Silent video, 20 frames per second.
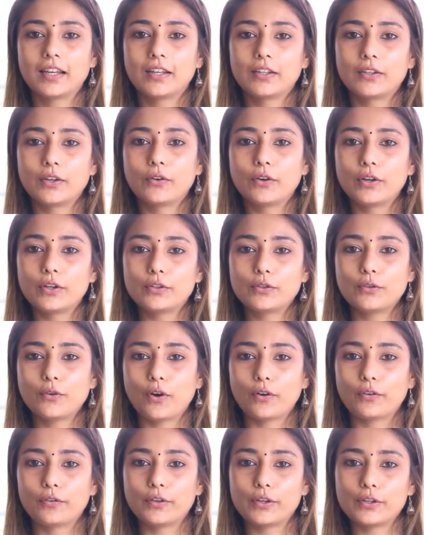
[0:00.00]
You're going to
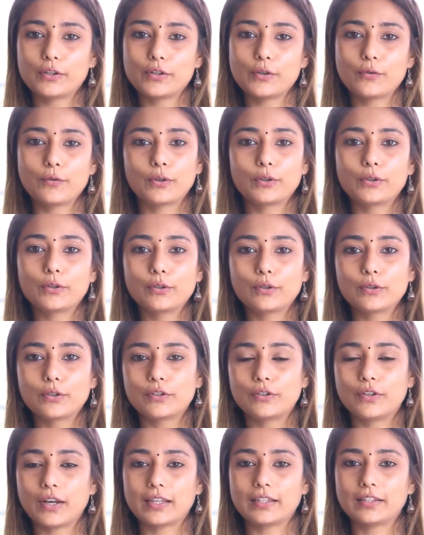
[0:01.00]
office, you want to
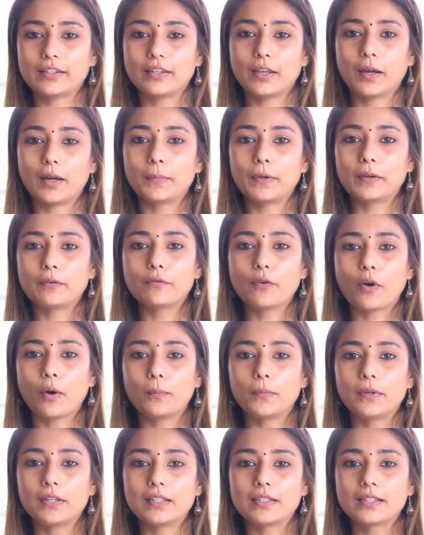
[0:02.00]
look dressed up,
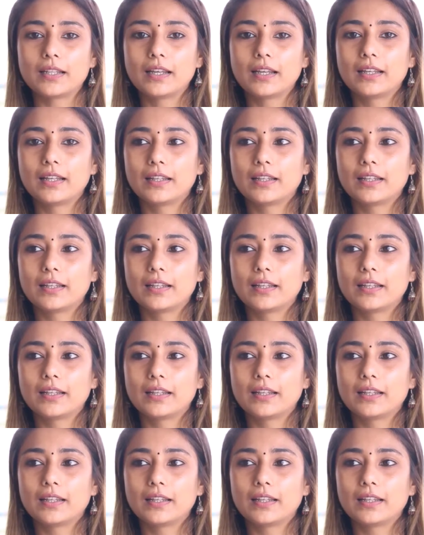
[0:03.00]
informals.